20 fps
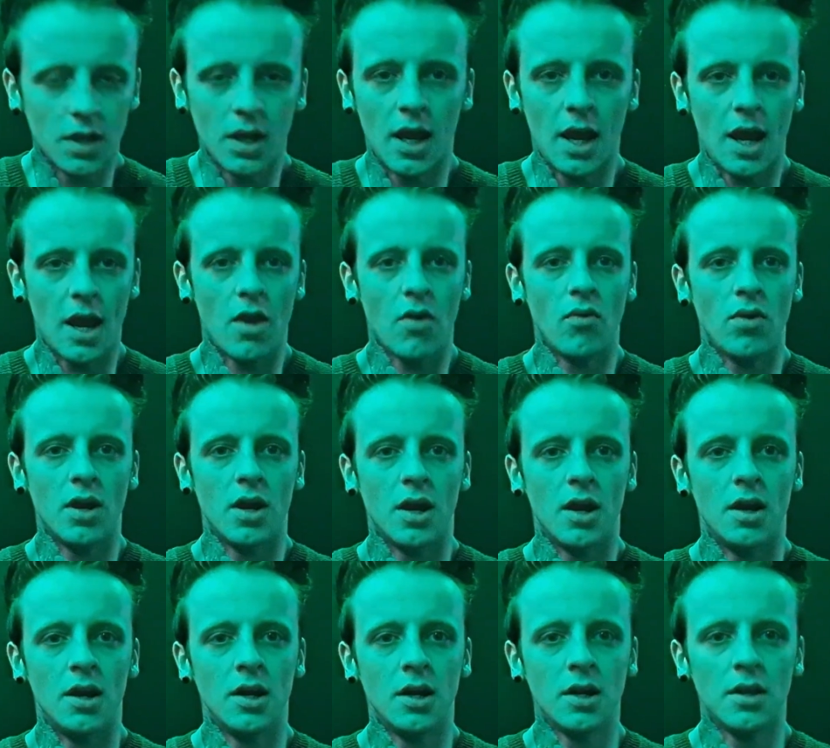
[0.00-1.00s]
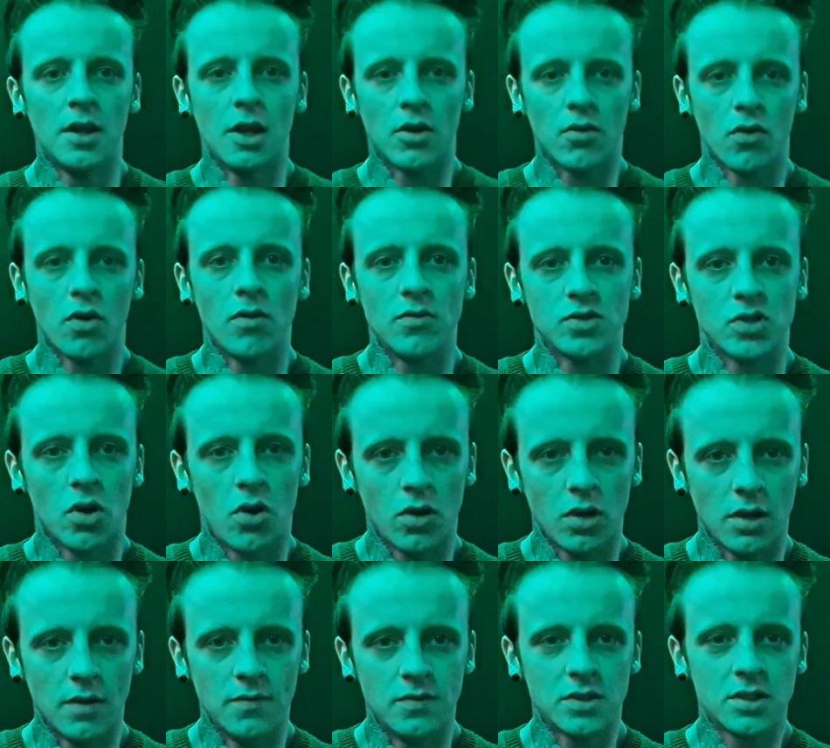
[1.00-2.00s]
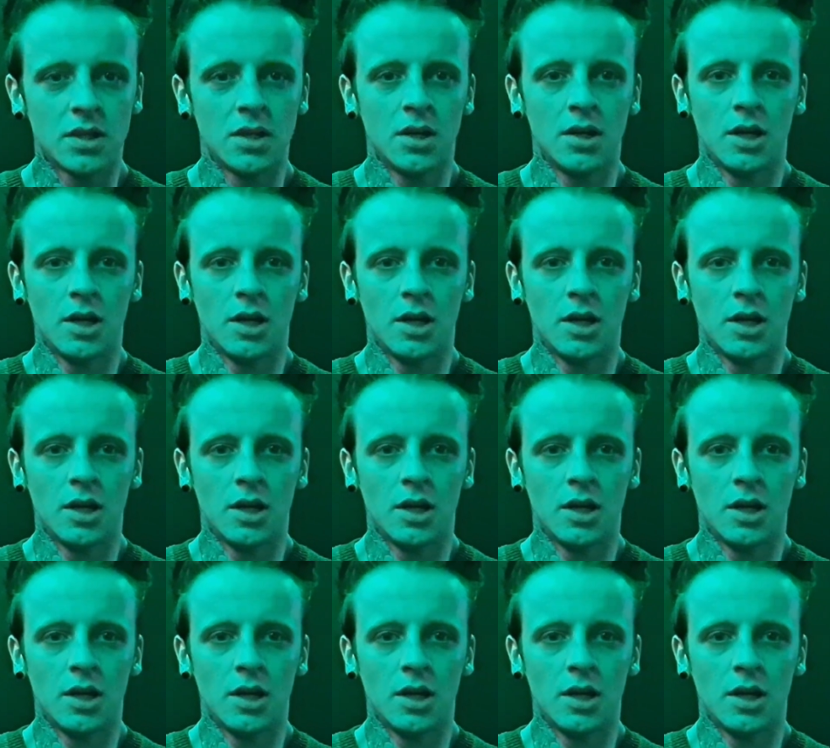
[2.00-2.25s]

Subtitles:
area that grows olives.